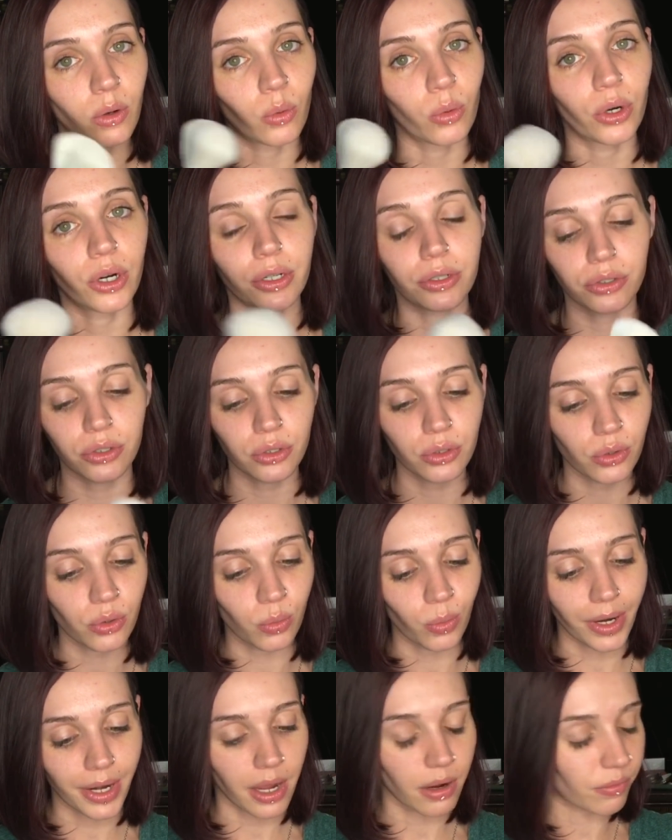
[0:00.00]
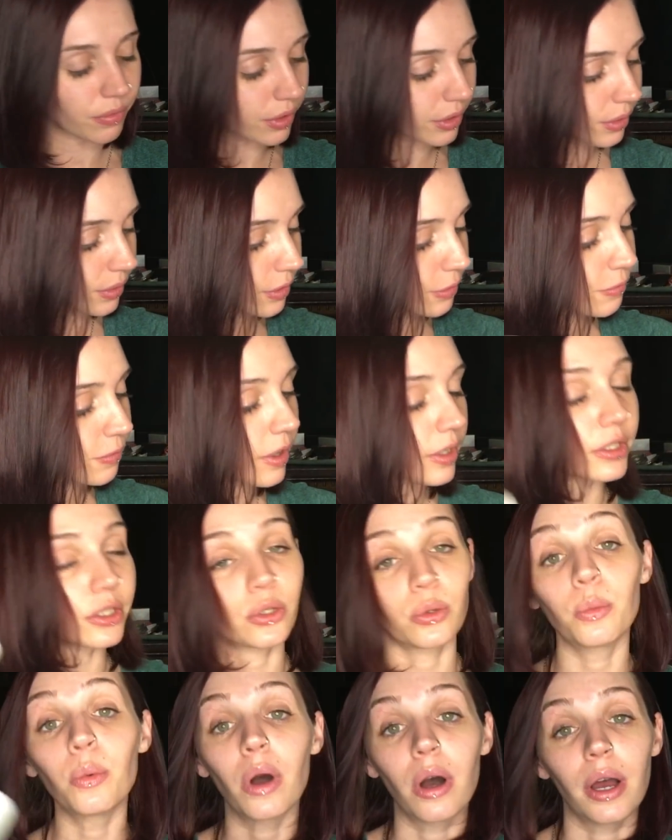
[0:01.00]
or do whatever the fuck
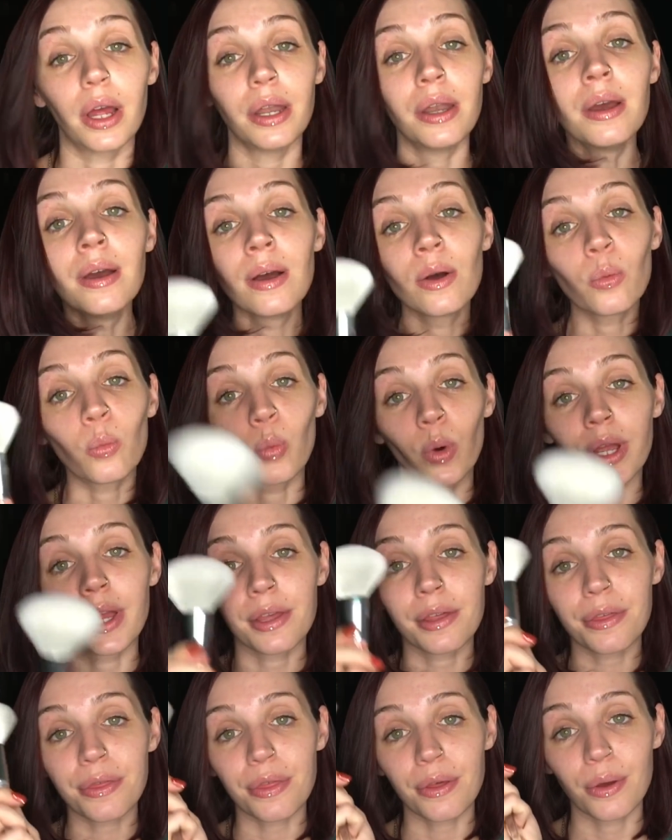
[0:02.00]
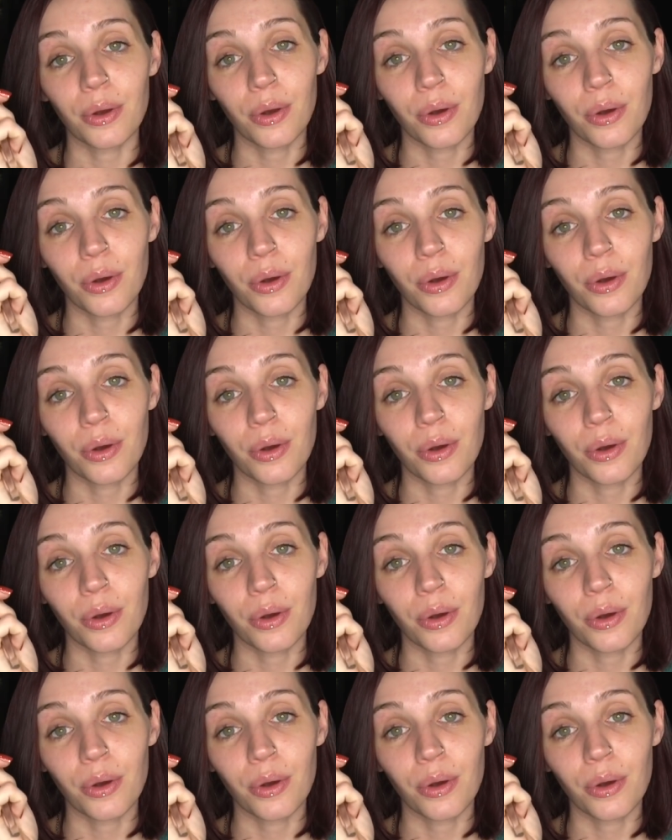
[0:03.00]
you want with